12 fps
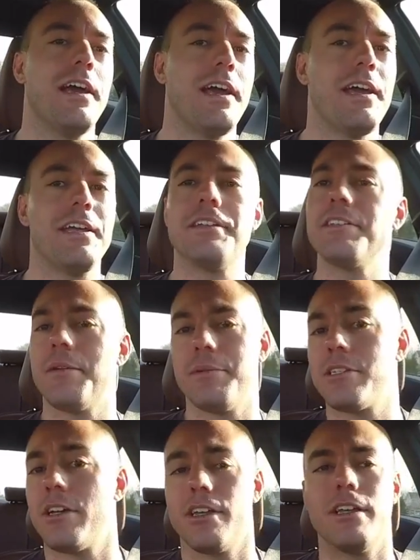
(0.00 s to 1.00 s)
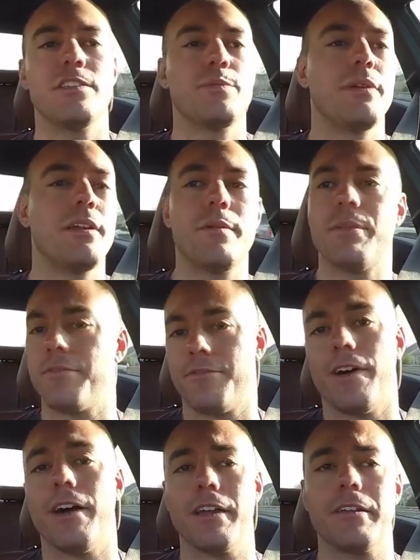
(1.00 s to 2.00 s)
And let me tell you, I've been
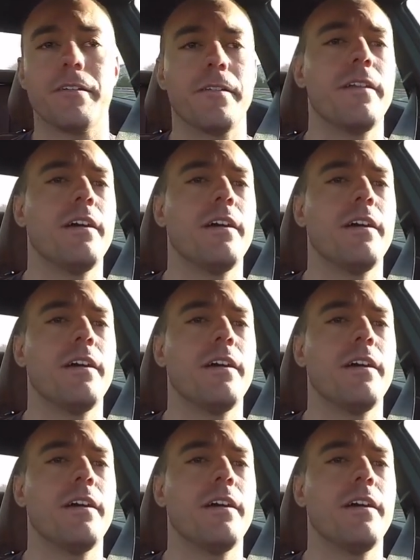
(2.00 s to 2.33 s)
fine.